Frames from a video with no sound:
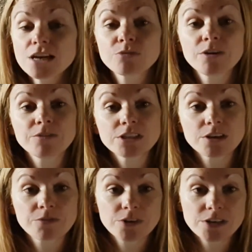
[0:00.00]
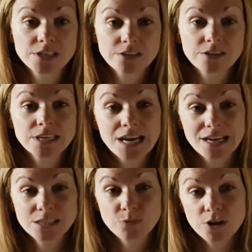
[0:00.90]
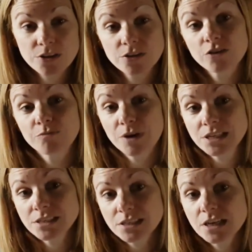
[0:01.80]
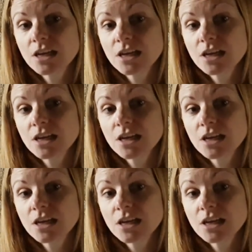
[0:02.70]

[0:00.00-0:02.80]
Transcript: the equivalent of 33 casks worth of must,